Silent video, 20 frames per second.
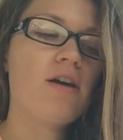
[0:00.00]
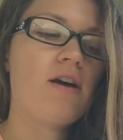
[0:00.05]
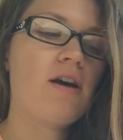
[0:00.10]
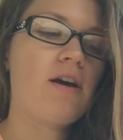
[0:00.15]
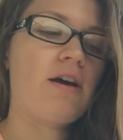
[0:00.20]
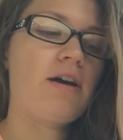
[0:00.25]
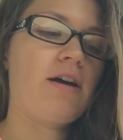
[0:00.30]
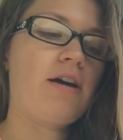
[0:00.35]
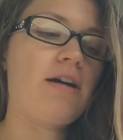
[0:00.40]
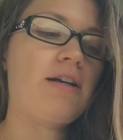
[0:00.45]

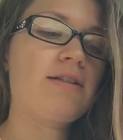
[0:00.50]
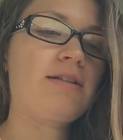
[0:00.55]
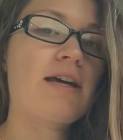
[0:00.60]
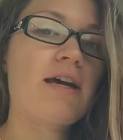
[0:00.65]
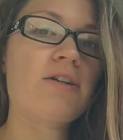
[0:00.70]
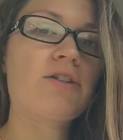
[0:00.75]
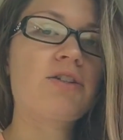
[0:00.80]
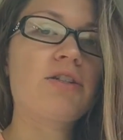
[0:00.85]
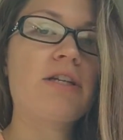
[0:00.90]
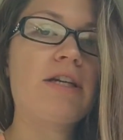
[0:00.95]
It's
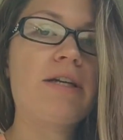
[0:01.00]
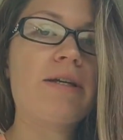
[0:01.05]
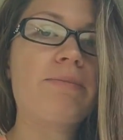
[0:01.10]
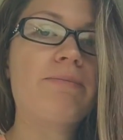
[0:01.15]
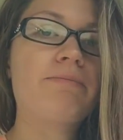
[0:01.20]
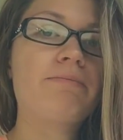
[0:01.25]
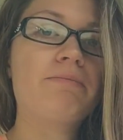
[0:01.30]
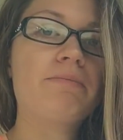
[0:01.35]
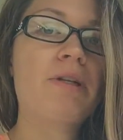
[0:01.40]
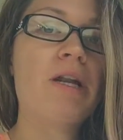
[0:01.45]
actually
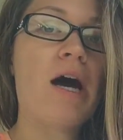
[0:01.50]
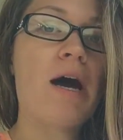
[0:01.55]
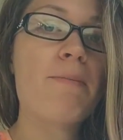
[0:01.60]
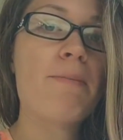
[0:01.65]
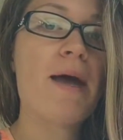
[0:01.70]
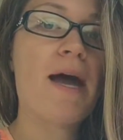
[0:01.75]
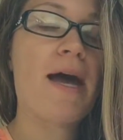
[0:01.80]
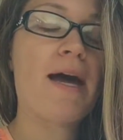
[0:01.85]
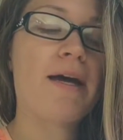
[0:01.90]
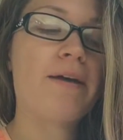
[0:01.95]
not
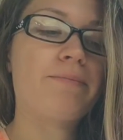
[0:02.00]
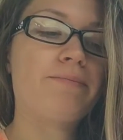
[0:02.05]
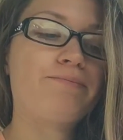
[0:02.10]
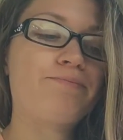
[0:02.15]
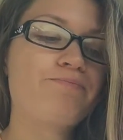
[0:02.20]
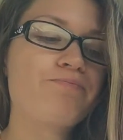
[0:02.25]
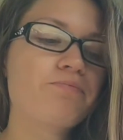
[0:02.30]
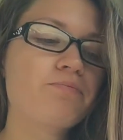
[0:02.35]
bad.